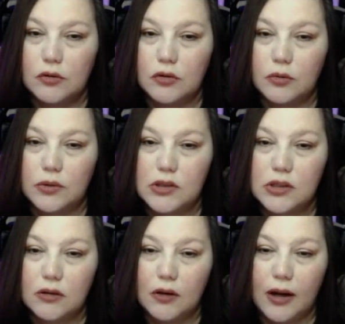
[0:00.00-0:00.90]
So we
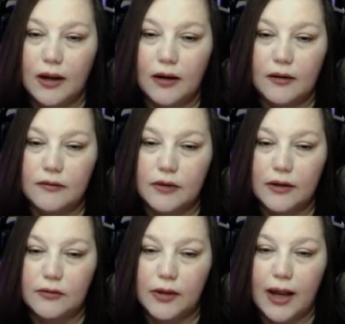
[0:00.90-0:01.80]
still have,
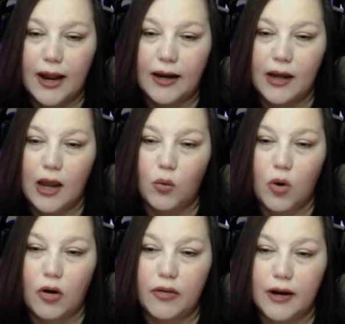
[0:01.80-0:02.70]
if we had a
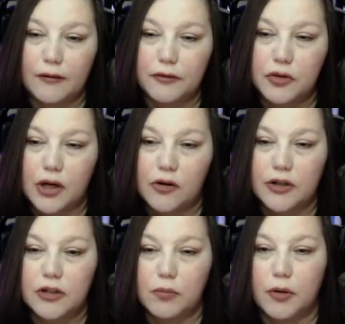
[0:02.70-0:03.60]
wall there for
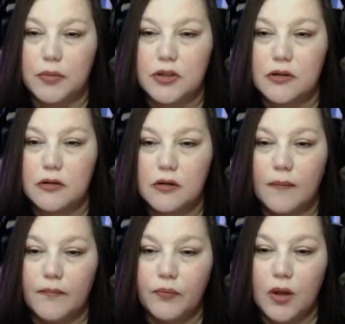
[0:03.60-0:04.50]
decoration purposes,
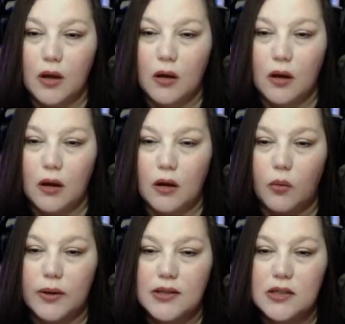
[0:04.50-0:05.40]
uh,
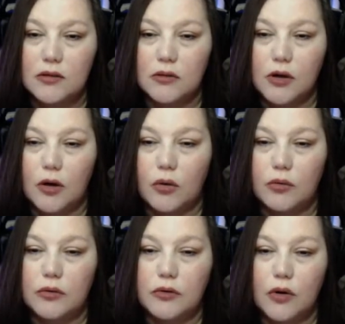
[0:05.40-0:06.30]
we could still
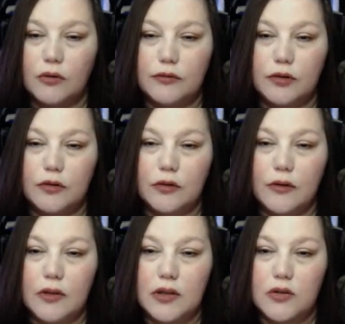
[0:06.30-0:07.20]
go over
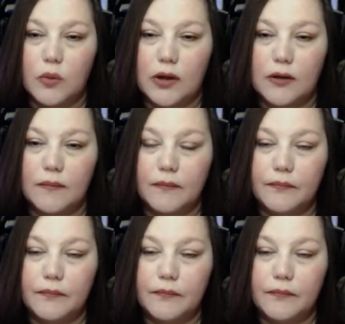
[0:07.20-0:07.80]
this way.